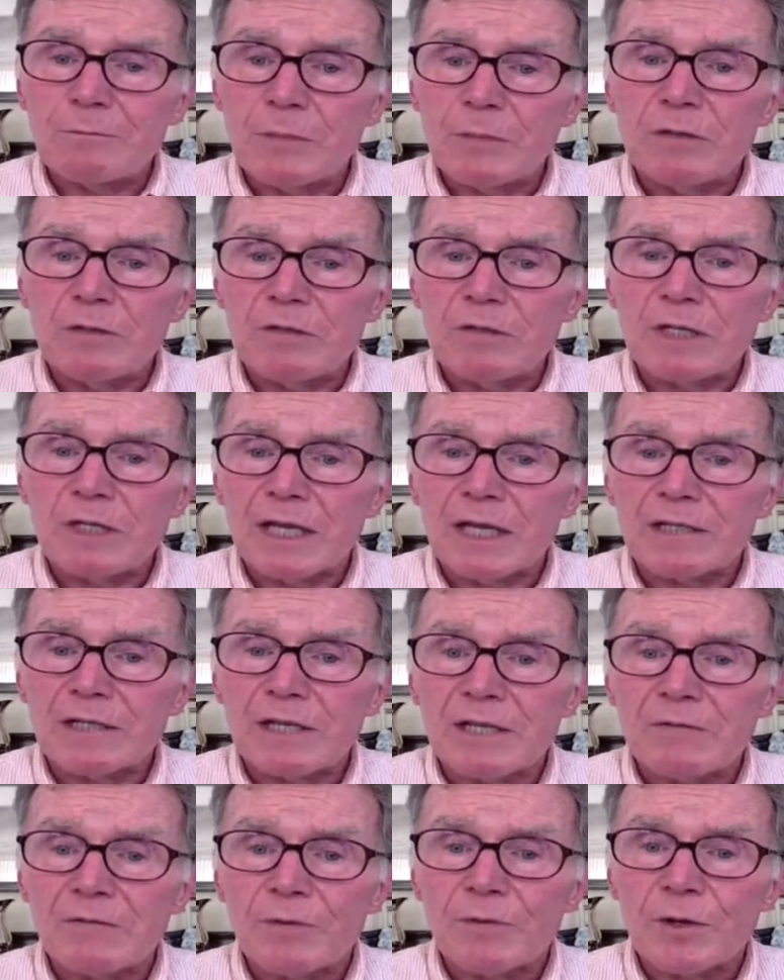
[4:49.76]
bill
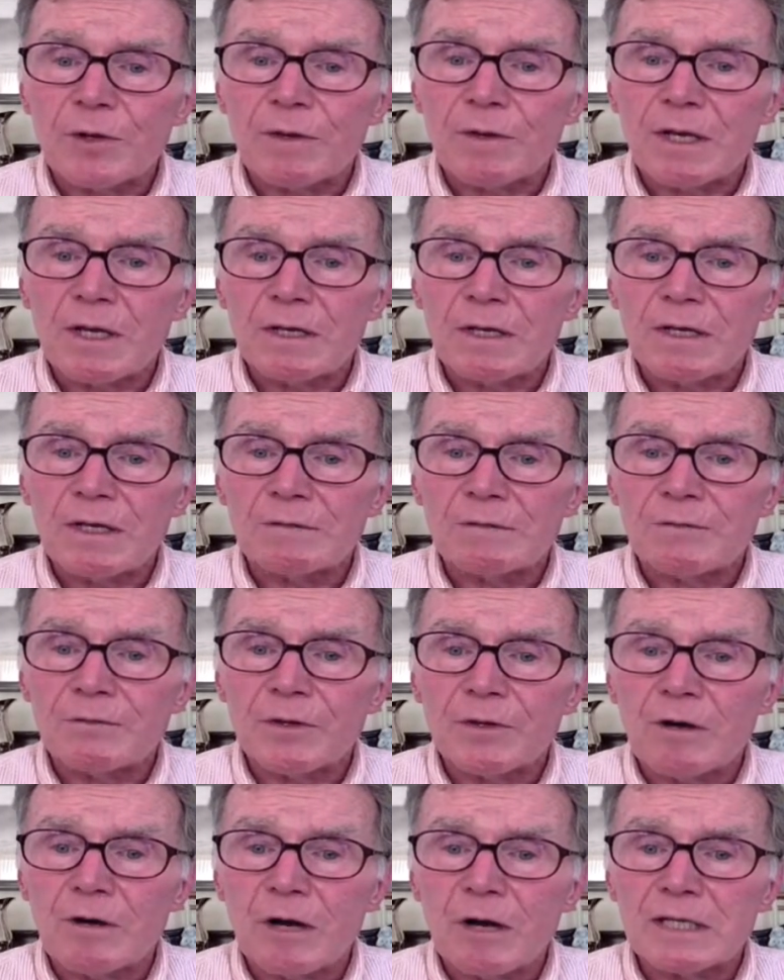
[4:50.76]
collecting for
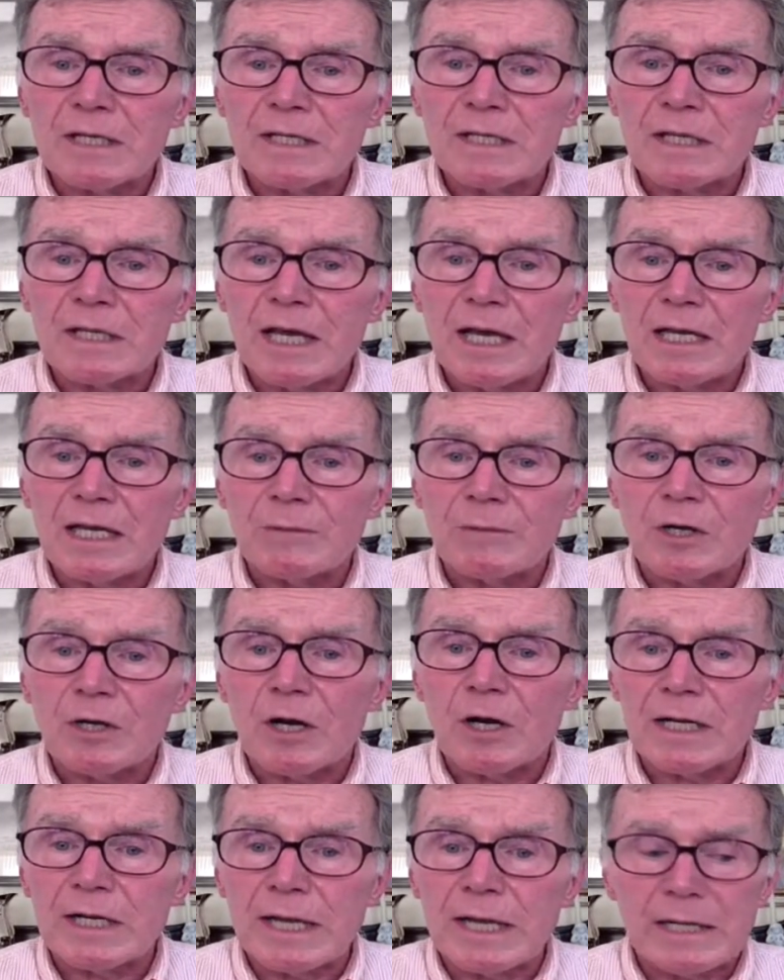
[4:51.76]
the guardians ad litem. The
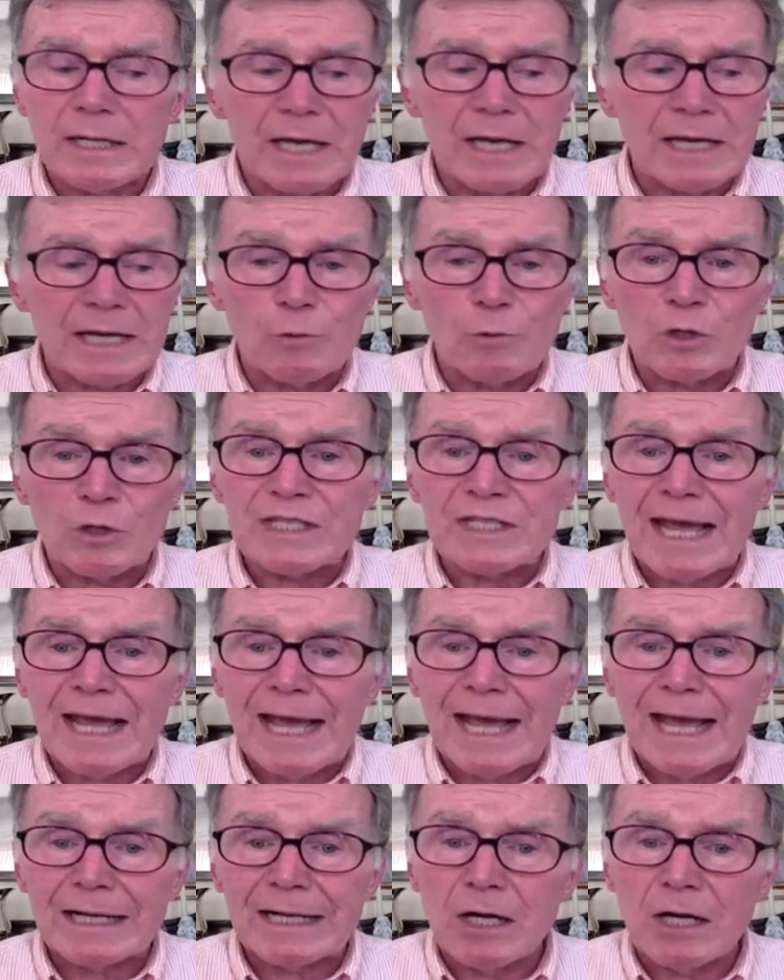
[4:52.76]
guardian ad litem would
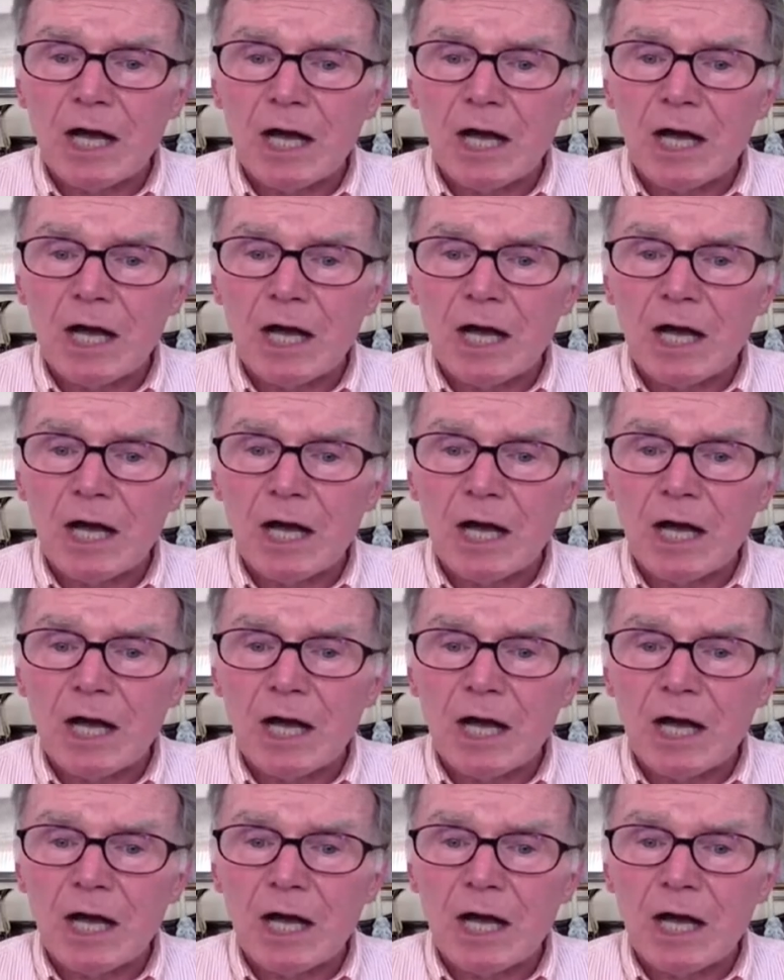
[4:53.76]
tack